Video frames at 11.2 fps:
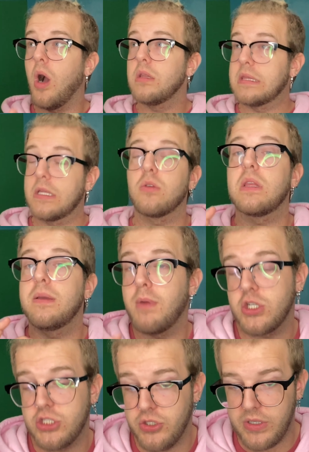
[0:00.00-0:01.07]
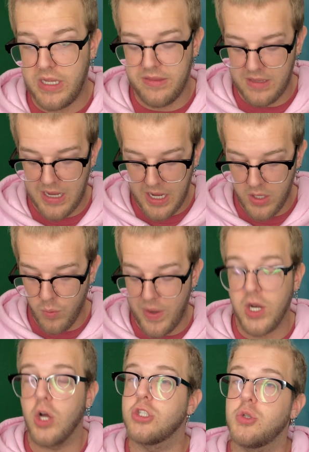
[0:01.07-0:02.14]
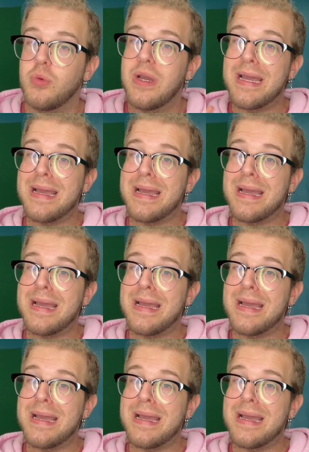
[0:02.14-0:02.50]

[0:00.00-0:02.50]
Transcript: literally March 30th, I went onto